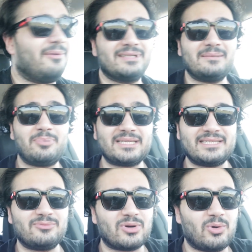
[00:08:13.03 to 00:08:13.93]
I wasn't
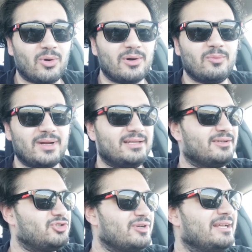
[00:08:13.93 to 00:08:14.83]
pressing record when
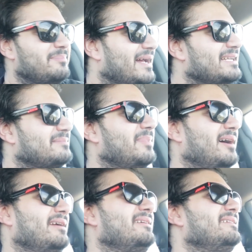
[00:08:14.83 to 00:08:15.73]
the train passed
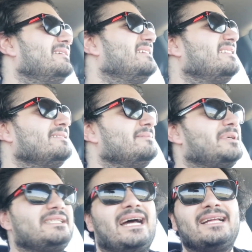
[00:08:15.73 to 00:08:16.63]
by
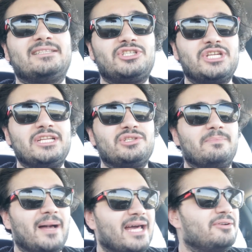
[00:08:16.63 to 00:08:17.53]
because I had to change
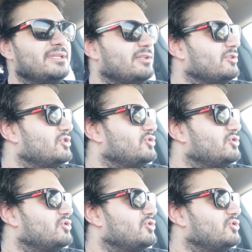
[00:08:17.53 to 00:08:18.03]
the batteries on the